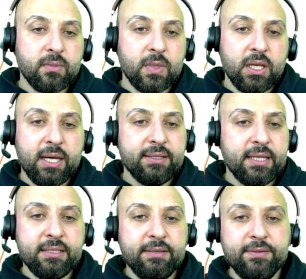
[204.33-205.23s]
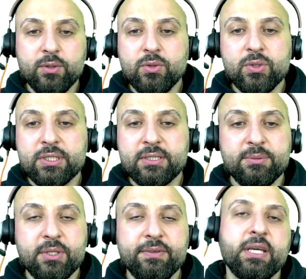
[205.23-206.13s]
And then if you do the
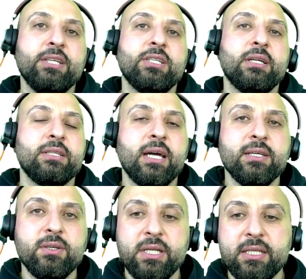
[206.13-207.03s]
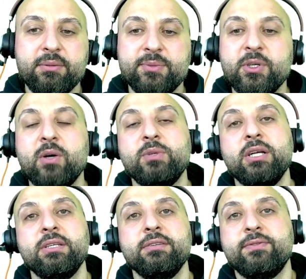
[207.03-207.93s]
simplification and calculate, this becomes
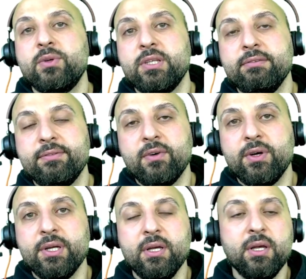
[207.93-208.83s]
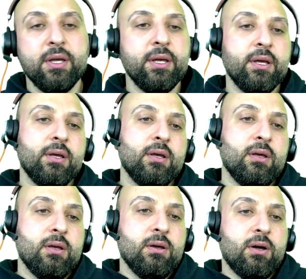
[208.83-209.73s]
144.
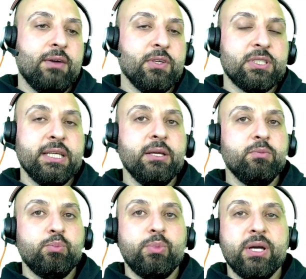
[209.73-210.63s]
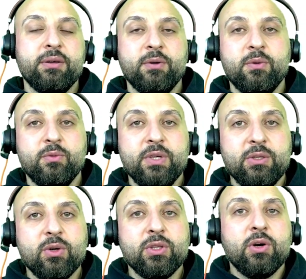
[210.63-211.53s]
Obviously, we
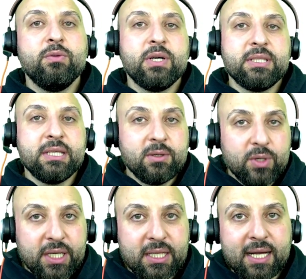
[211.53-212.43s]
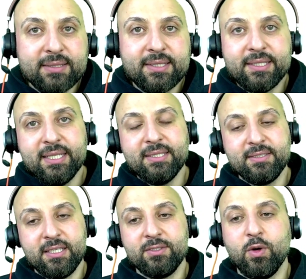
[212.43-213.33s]
don't know what the correct answer
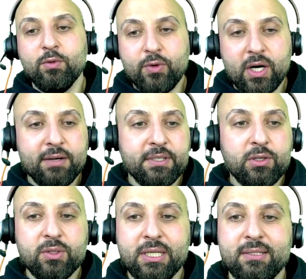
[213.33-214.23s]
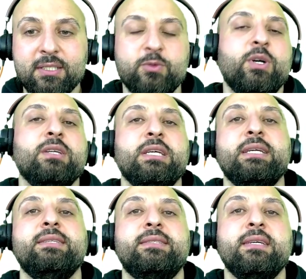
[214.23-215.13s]
is. So far, we know that this one
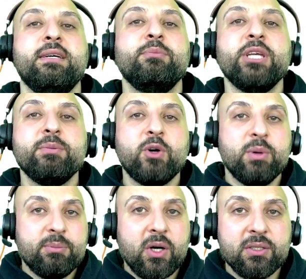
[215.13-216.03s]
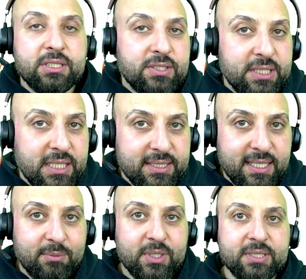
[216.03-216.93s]
is the minimum among the 3
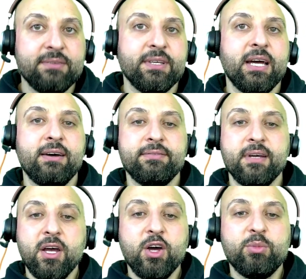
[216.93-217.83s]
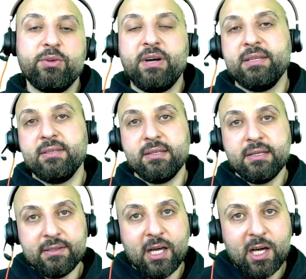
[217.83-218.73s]
examples that we have provided.
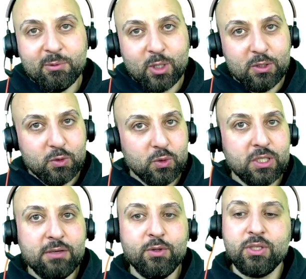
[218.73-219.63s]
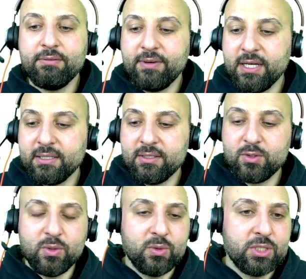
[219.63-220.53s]
Now I'm going to give you the final
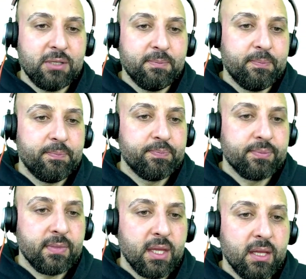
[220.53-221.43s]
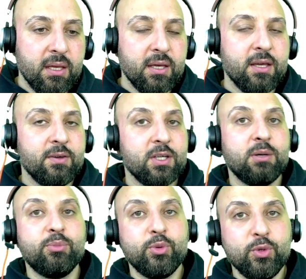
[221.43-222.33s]
solution. I'm going to
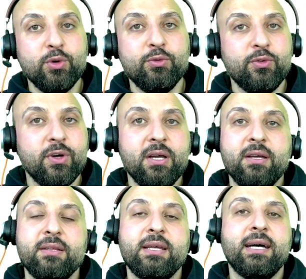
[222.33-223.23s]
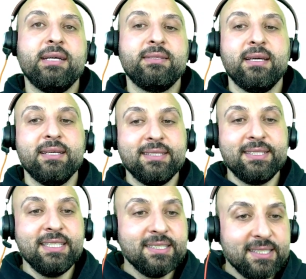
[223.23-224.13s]
prove that
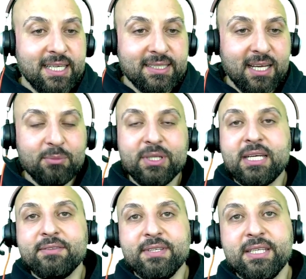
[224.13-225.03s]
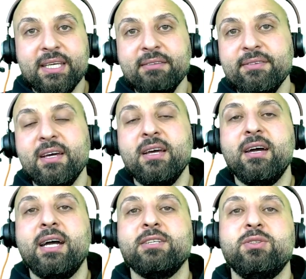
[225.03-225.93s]
this example that we give
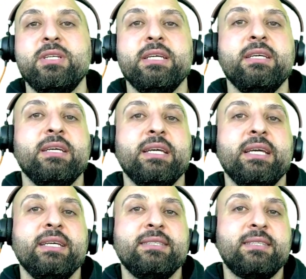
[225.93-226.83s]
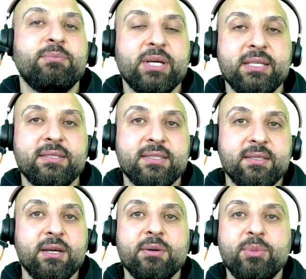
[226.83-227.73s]
actually is the best
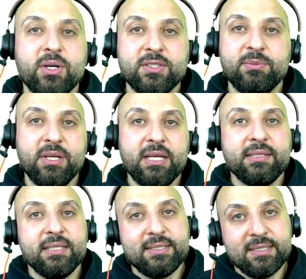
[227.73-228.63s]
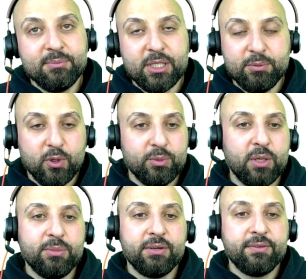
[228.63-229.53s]
possible and is the minimum
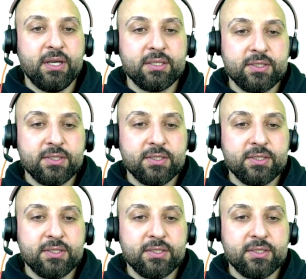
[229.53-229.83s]
number of arcs.